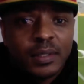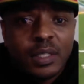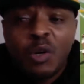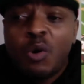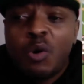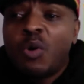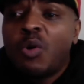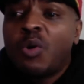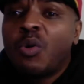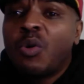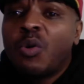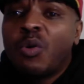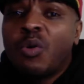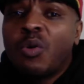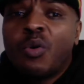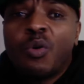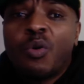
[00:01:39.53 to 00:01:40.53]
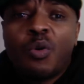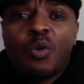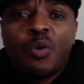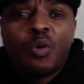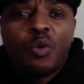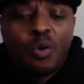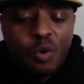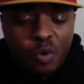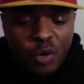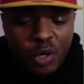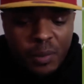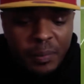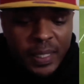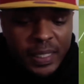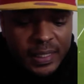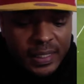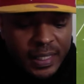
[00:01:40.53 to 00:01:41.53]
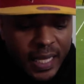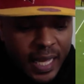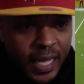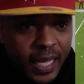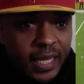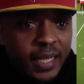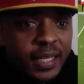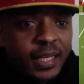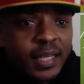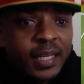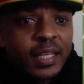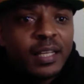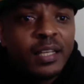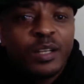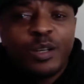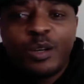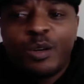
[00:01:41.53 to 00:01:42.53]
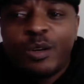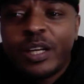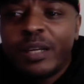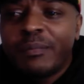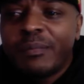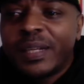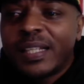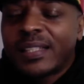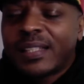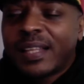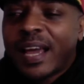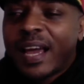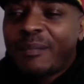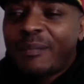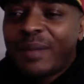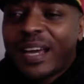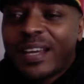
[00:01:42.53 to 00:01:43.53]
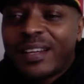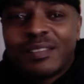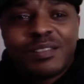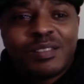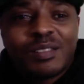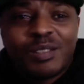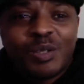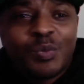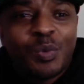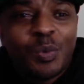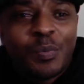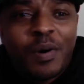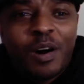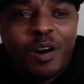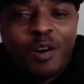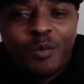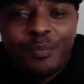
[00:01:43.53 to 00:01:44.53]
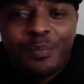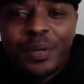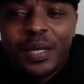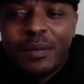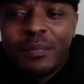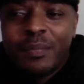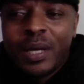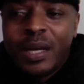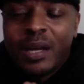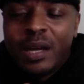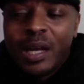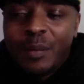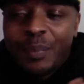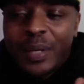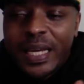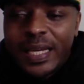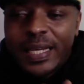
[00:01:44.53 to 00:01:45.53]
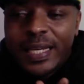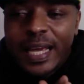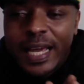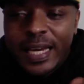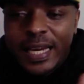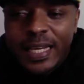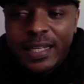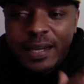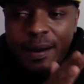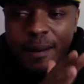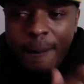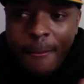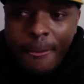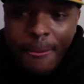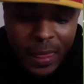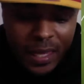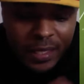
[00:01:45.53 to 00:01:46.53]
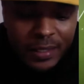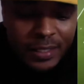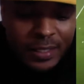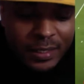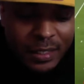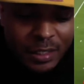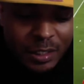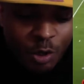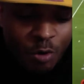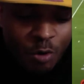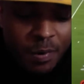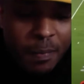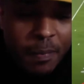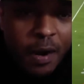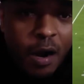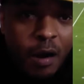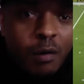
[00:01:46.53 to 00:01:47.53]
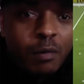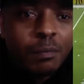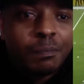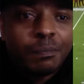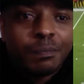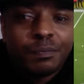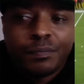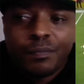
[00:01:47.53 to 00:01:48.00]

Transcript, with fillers: Oh, he missed that. Oh, he missed that, man. It's the Super Bowl, P. Diddy. This the Super Bowl.